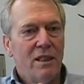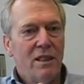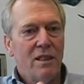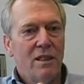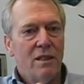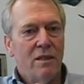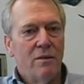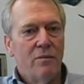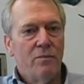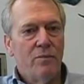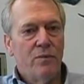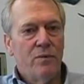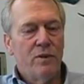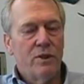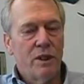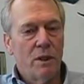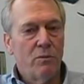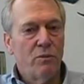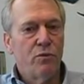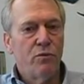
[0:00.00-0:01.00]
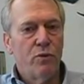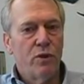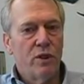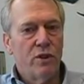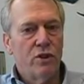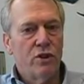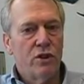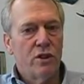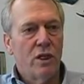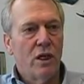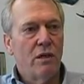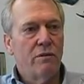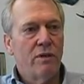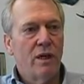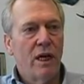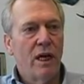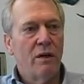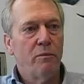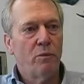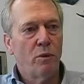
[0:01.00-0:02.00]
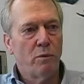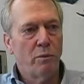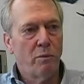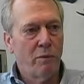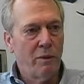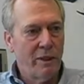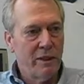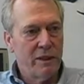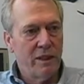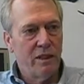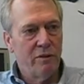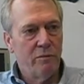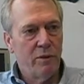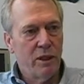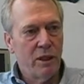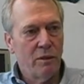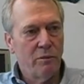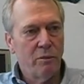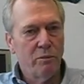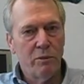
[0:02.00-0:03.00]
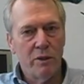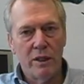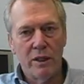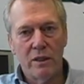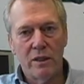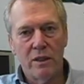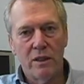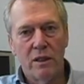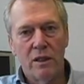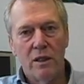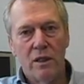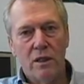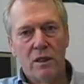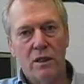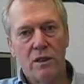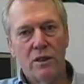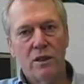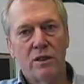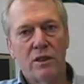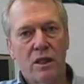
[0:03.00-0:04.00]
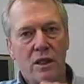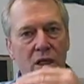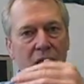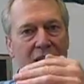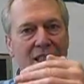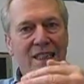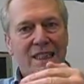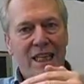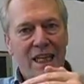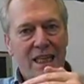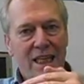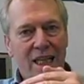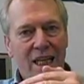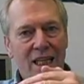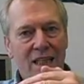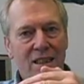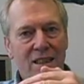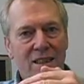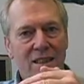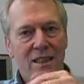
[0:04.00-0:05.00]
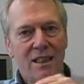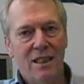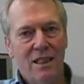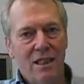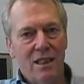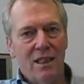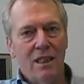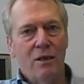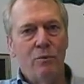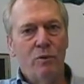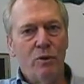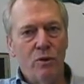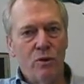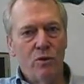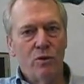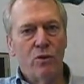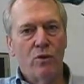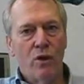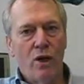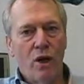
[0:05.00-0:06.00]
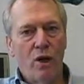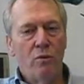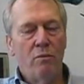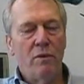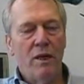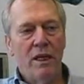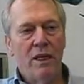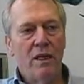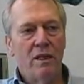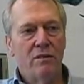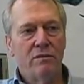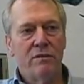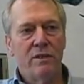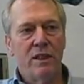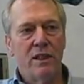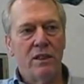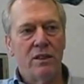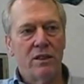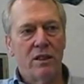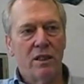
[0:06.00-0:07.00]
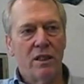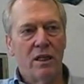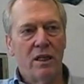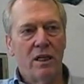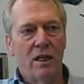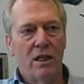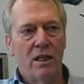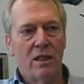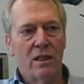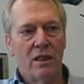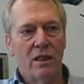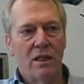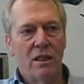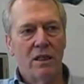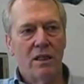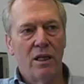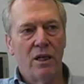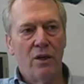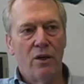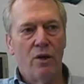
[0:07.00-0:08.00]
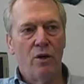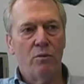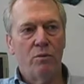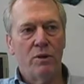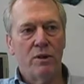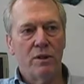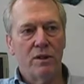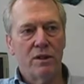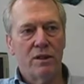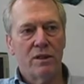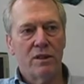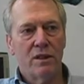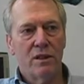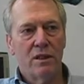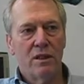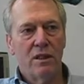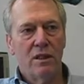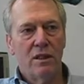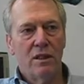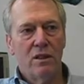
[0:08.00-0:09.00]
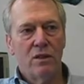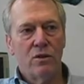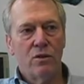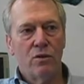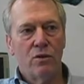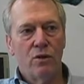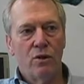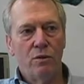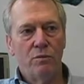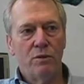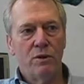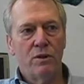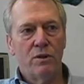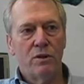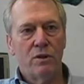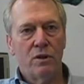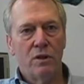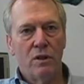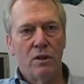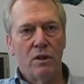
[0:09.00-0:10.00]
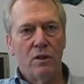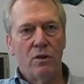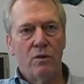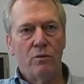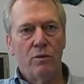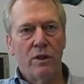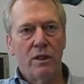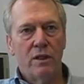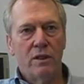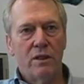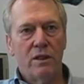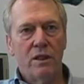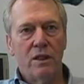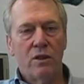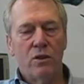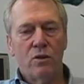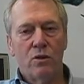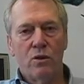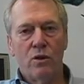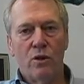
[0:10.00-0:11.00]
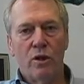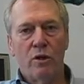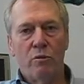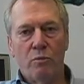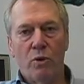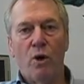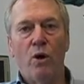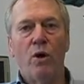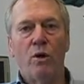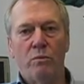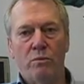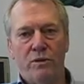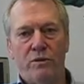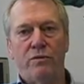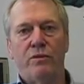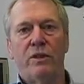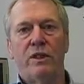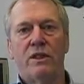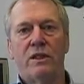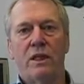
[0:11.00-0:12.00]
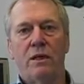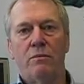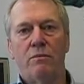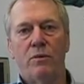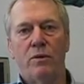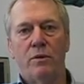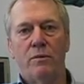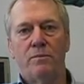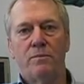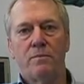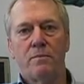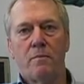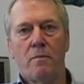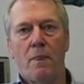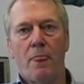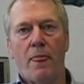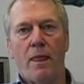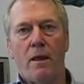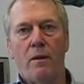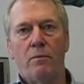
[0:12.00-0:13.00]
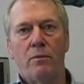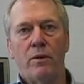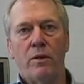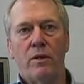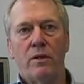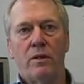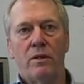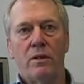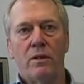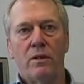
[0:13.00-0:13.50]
um, some of which have a high probability of becoming malignant, others are like dead ends. And we don't know how many of these there are in humans. So in humans, we can see colonic polyps, for example. But